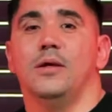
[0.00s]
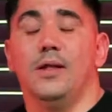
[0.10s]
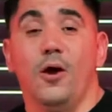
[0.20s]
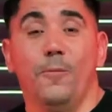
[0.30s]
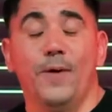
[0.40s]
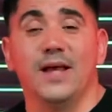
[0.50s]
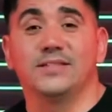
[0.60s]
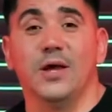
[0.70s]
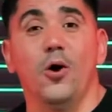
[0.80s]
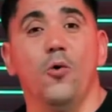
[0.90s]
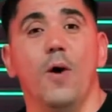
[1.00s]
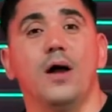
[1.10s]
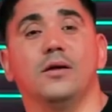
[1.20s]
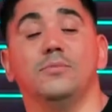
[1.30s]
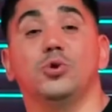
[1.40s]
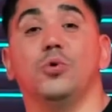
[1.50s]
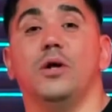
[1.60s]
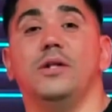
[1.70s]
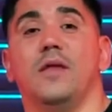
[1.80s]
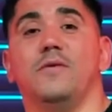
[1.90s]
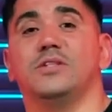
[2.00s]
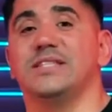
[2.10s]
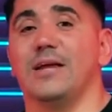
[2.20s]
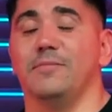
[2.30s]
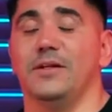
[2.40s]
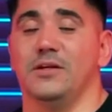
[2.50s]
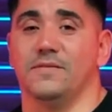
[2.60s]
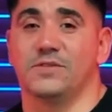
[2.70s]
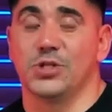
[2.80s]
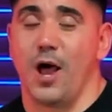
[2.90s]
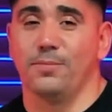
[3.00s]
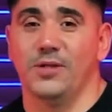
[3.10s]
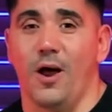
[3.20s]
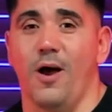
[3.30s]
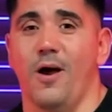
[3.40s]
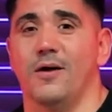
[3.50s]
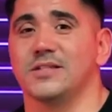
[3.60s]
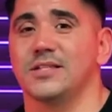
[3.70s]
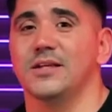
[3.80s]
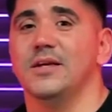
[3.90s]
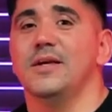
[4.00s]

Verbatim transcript: Hello, El Paso. Welcome to another segment of Top Dogs.